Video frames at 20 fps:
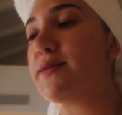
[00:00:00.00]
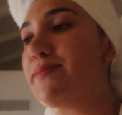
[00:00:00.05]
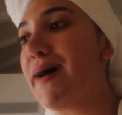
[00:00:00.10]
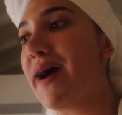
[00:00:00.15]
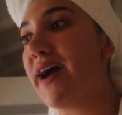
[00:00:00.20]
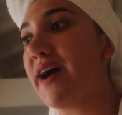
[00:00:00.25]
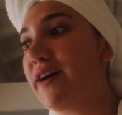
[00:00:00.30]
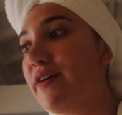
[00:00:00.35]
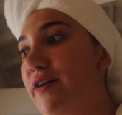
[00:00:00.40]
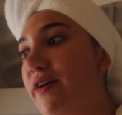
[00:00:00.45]
it's
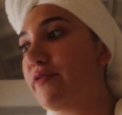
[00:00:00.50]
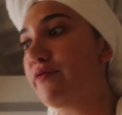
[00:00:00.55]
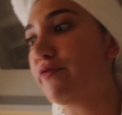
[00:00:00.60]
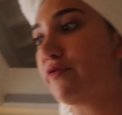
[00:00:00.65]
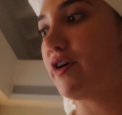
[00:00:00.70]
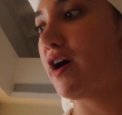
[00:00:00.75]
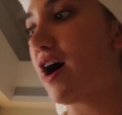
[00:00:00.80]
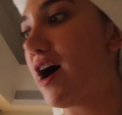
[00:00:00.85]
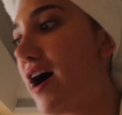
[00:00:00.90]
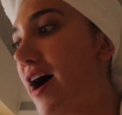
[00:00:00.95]
my
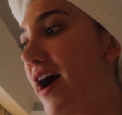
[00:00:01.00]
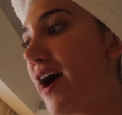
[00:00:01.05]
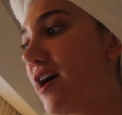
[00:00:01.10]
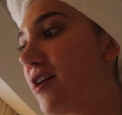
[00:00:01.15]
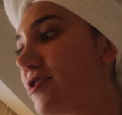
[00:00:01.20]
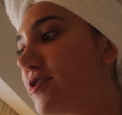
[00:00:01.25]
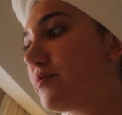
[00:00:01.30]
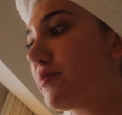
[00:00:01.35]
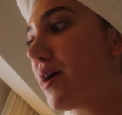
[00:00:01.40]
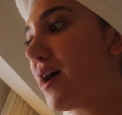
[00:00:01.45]

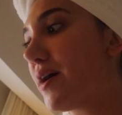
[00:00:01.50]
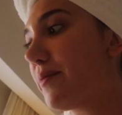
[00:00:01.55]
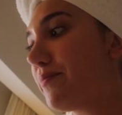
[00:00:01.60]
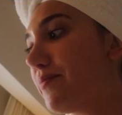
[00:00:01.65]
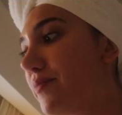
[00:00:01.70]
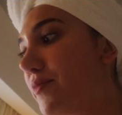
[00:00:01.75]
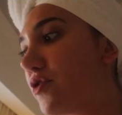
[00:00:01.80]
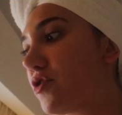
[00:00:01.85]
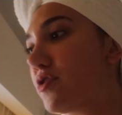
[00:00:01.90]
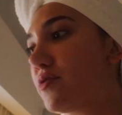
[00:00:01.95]
hairspray,
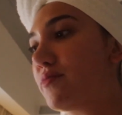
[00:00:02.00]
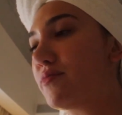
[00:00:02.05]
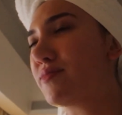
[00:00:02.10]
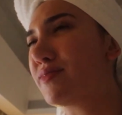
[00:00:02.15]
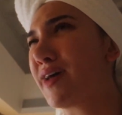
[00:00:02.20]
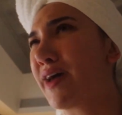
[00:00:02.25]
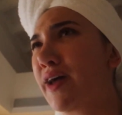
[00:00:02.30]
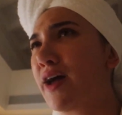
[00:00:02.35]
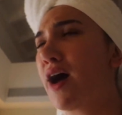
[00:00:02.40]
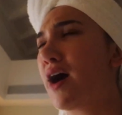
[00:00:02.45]
or
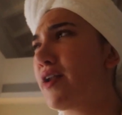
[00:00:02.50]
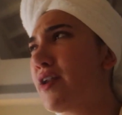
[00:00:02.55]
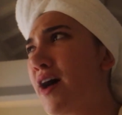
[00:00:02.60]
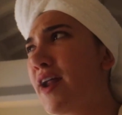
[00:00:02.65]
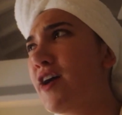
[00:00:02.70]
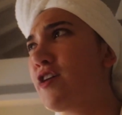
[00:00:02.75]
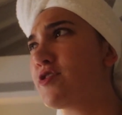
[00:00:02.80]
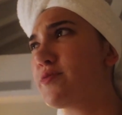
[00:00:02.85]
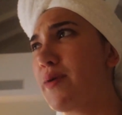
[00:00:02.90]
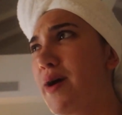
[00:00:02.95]
like, not
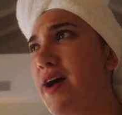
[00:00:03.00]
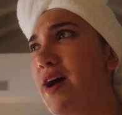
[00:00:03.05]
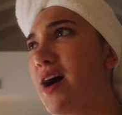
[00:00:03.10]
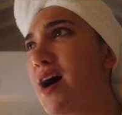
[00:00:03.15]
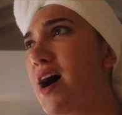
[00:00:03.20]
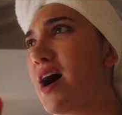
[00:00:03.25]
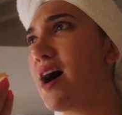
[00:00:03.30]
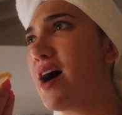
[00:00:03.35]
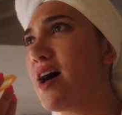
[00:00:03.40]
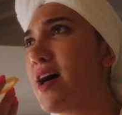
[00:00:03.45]
hairspray,
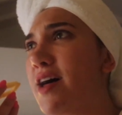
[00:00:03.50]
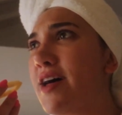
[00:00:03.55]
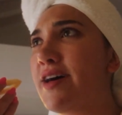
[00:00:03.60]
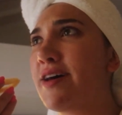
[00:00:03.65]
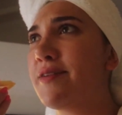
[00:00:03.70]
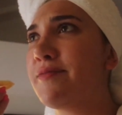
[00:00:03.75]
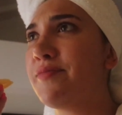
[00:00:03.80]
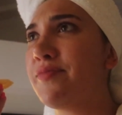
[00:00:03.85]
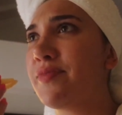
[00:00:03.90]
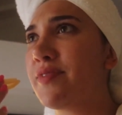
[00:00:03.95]

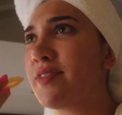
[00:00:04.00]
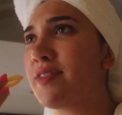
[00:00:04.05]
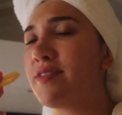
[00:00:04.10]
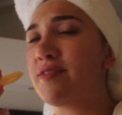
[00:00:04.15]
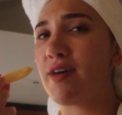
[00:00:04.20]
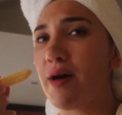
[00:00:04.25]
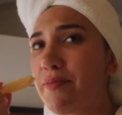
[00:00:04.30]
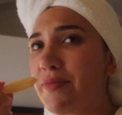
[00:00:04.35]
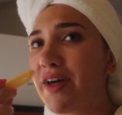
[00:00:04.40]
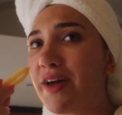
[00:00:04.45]
some hair
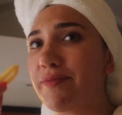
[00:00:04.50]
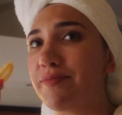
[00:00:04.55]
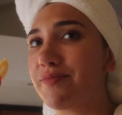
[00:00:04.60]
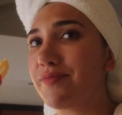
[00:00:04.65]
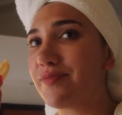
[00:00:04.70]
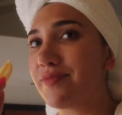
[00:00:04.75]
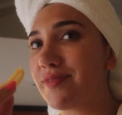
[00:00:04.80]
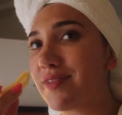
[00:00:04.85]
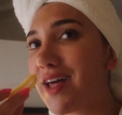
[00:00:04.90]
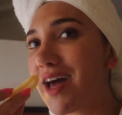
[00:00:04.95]
thing you
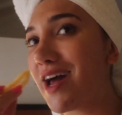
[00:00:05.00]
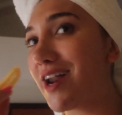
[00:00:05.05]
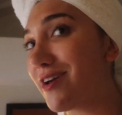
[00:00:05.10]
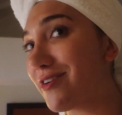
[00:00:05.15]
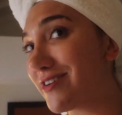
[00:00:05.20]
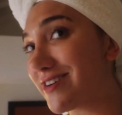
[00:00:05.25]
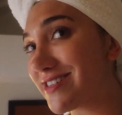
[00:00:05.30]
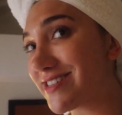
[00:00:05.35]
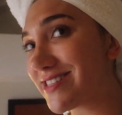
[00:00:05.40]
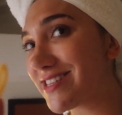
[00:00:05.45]
just use.
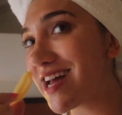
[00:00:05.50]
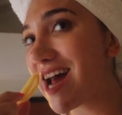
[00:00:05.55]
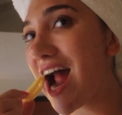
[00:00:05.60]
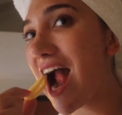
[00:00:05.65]
Anyways,